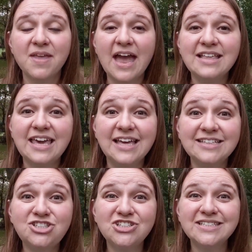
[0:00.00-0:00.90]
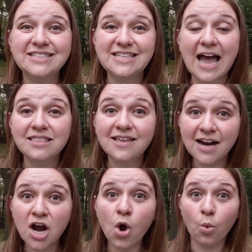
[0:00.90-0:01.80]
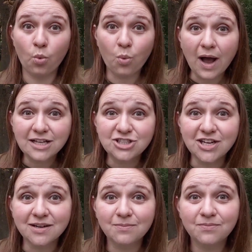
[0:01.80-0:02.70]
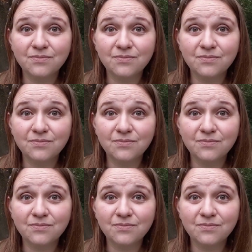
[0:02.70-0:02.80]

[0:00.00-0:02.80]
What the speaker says: and kids just sat there watching